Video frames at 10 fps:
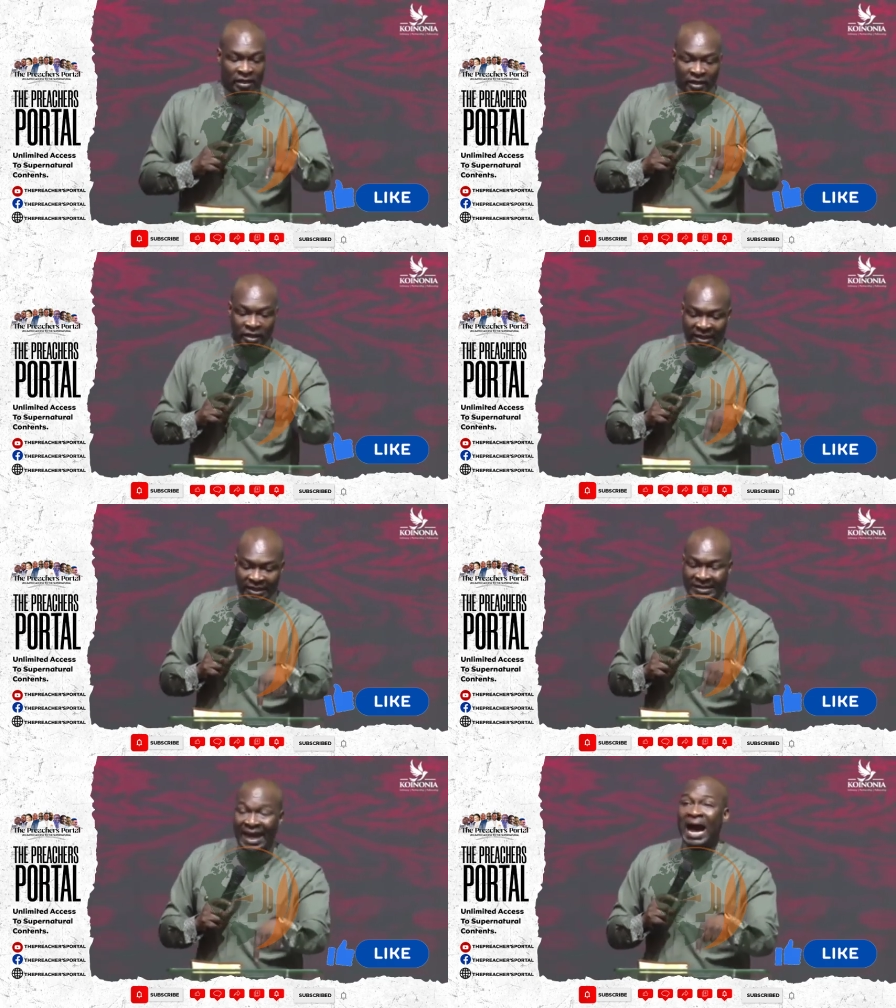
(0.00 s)
It
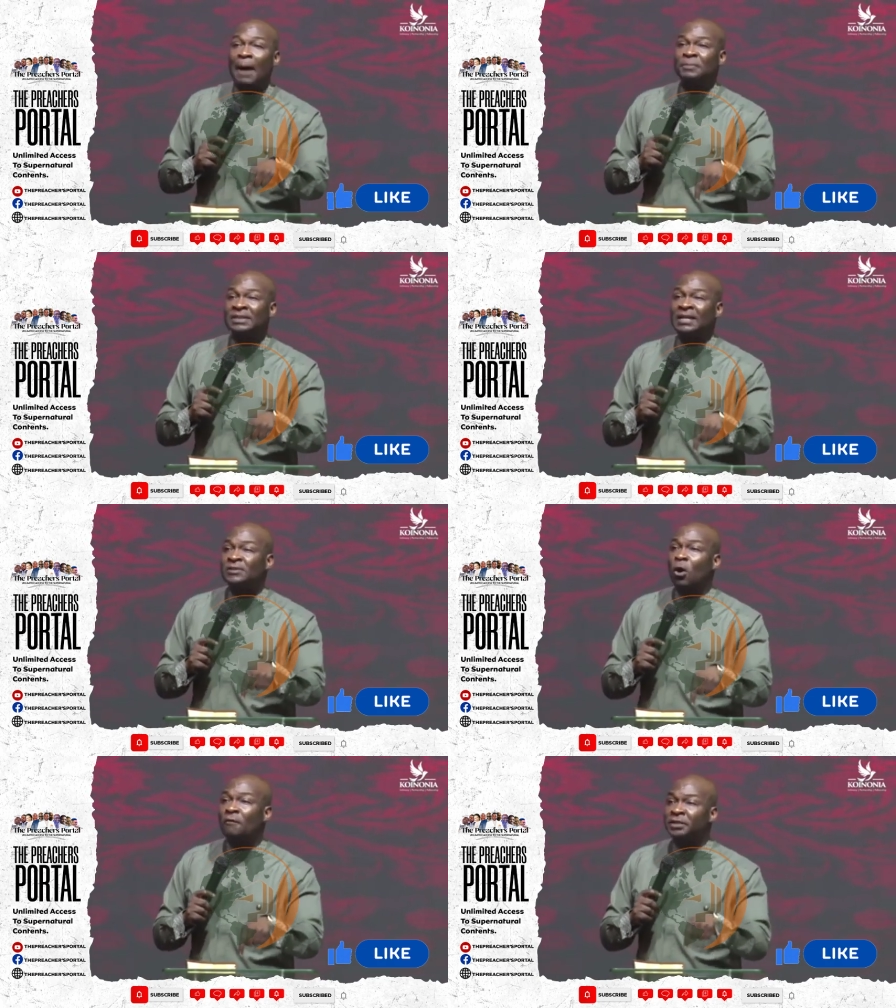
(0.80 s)
is the
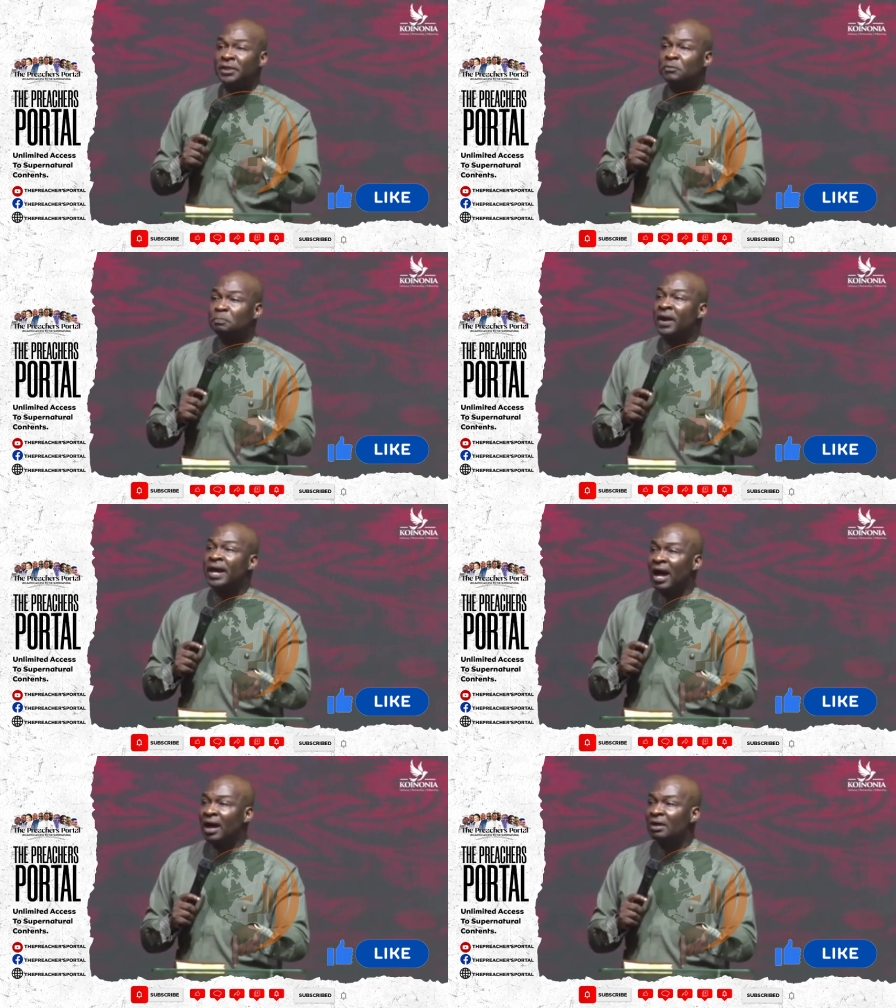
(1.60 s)
absence of this
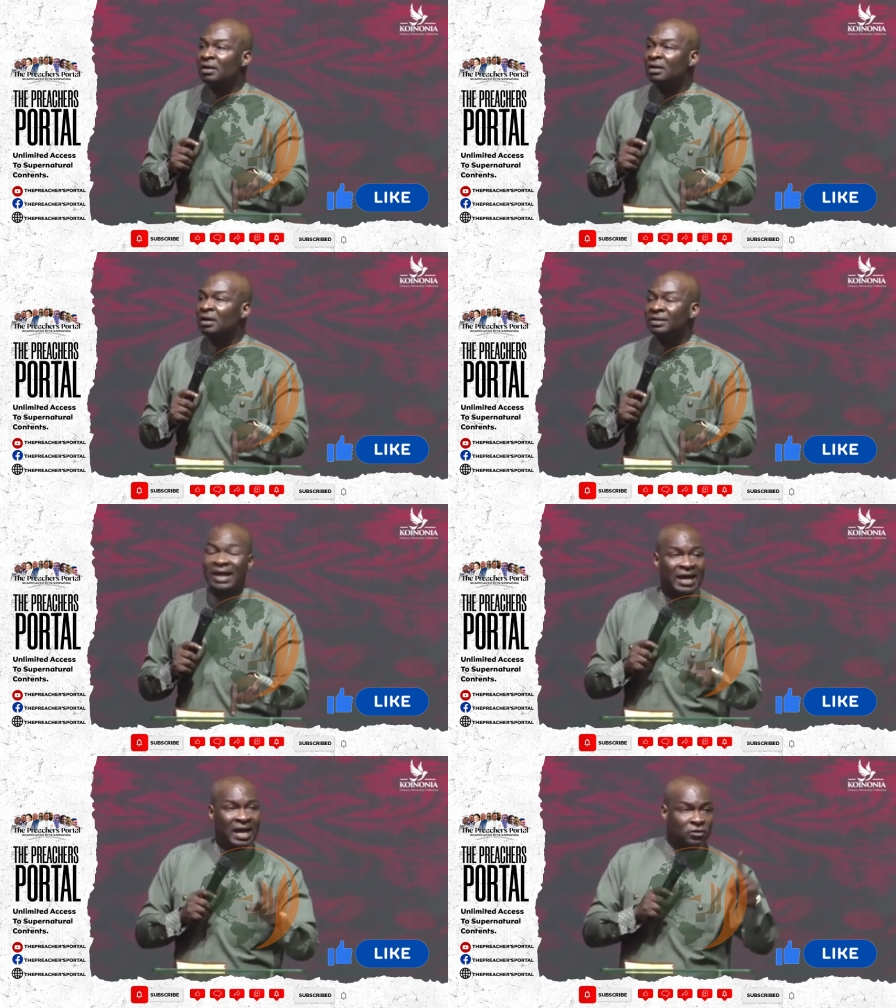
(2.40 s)
prayer
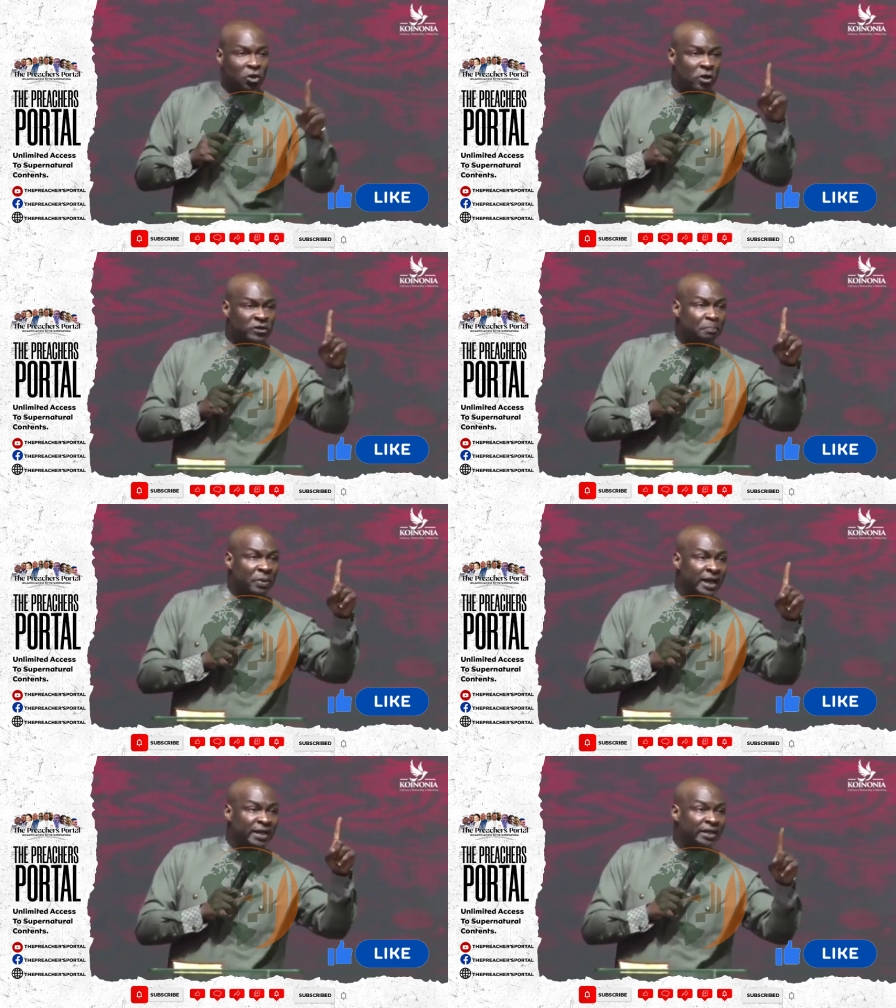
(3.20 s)
that has caused
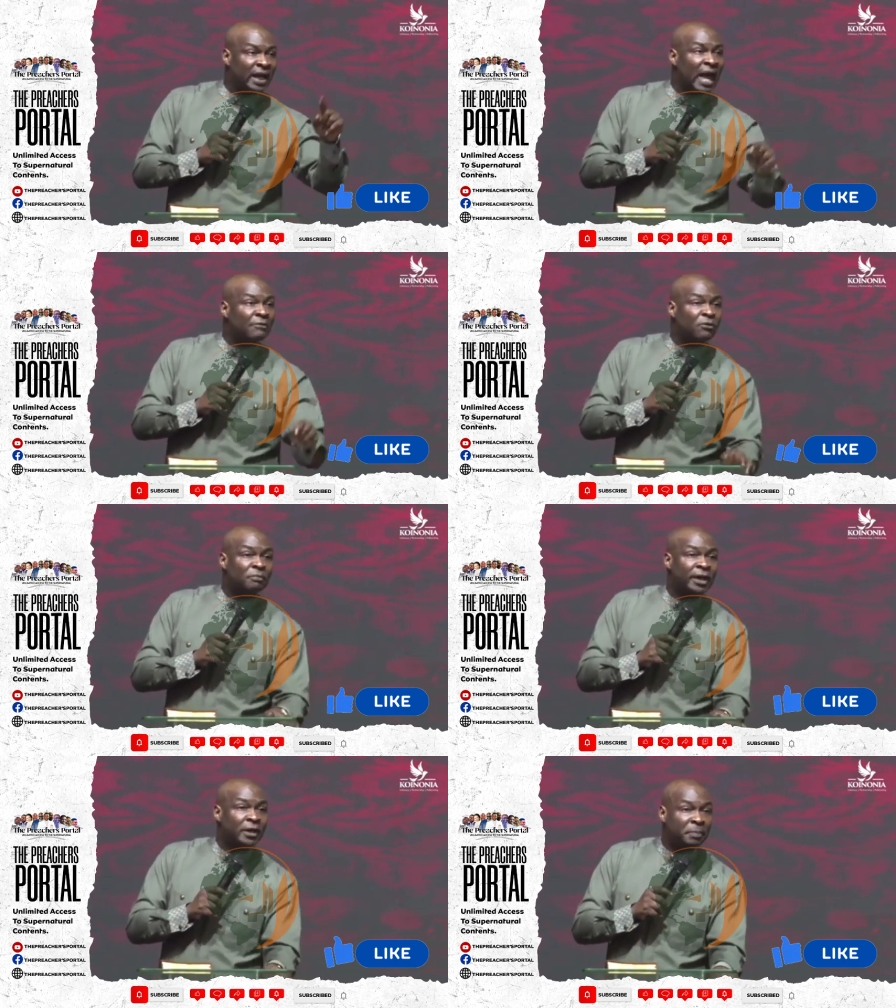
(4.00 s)
pain in the life
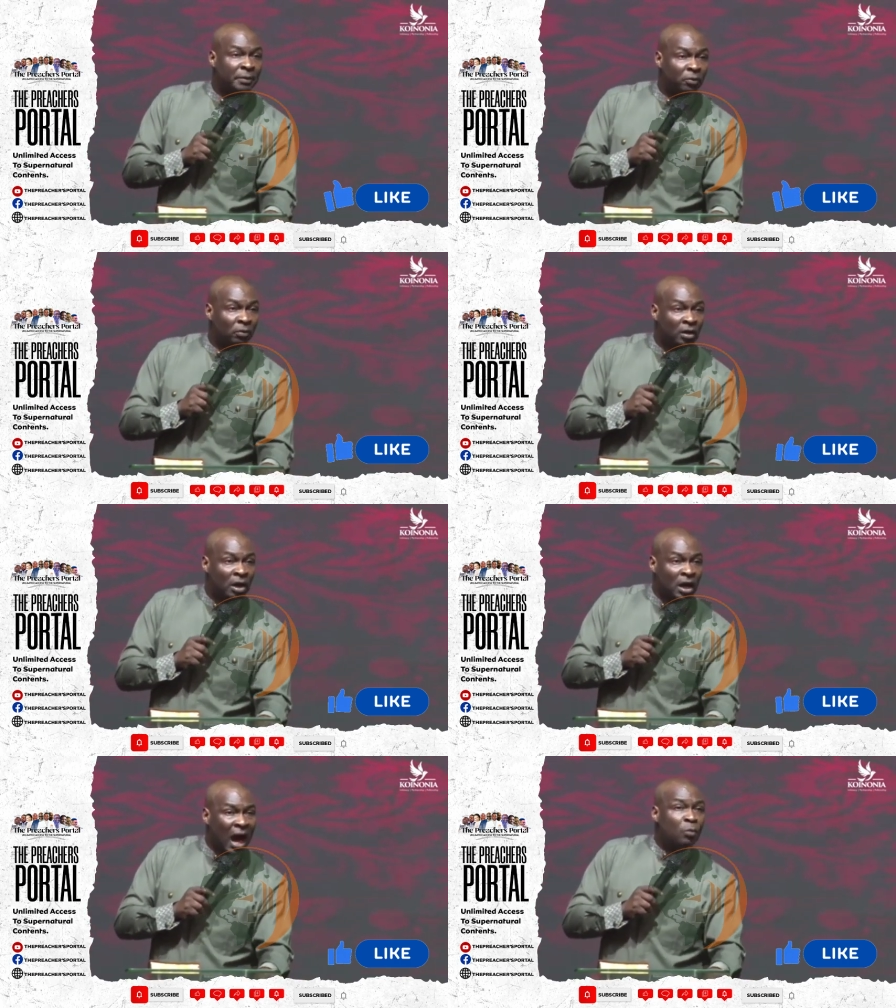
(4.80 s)
of many people.
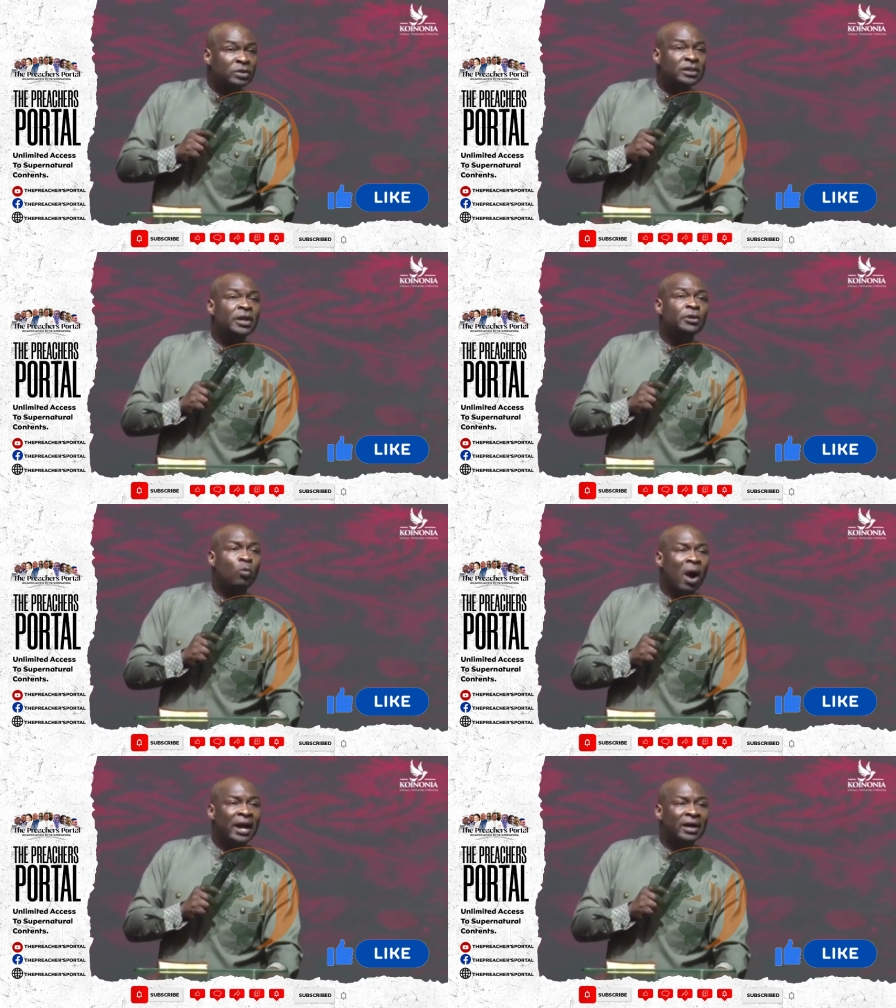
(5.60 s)
I will tell you
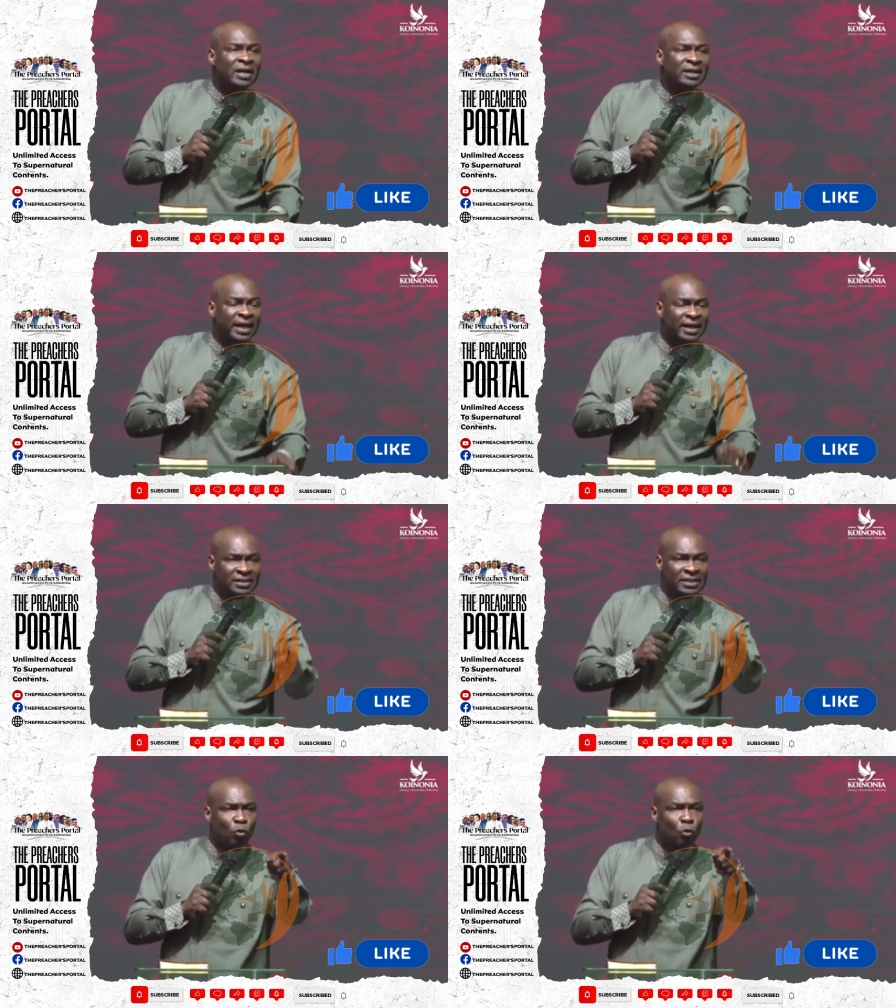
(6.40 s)
why. There
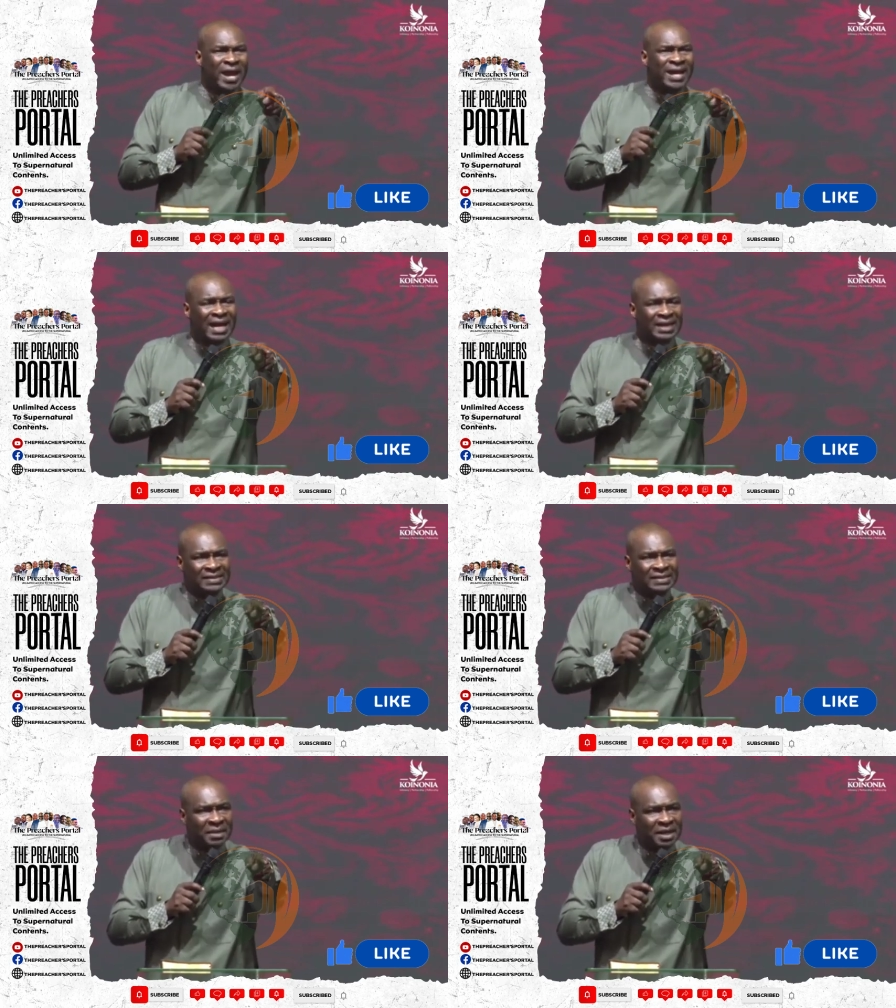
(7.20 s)
is a way that
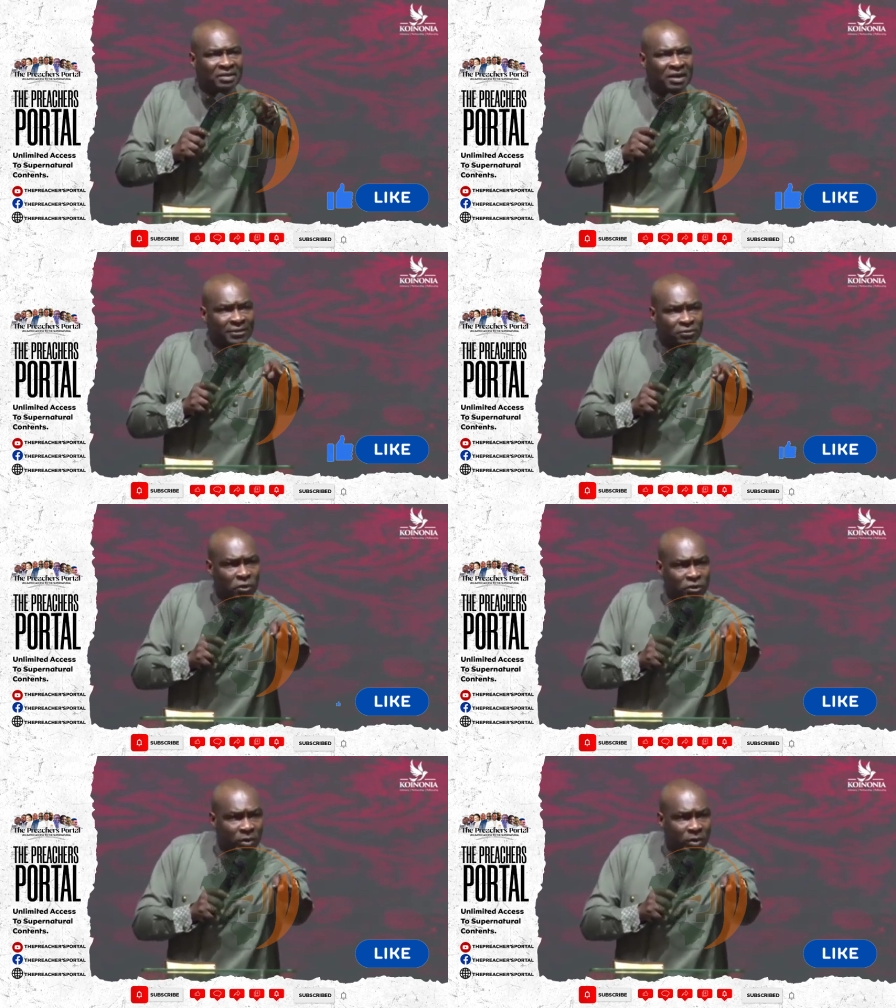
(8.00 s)
seemeth right unto a